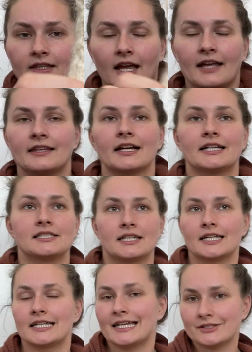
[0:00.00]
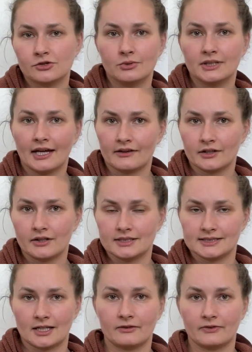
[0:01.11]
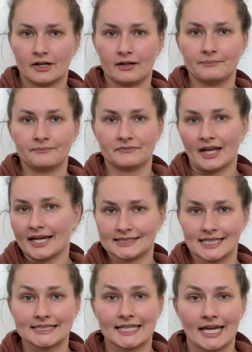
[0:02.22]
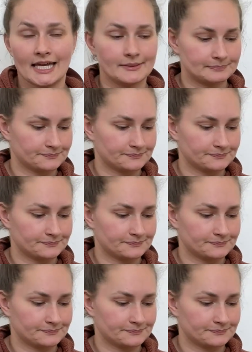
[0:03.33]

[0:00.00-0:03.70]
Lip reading: I think I did a knit 2 together instead of a SSK,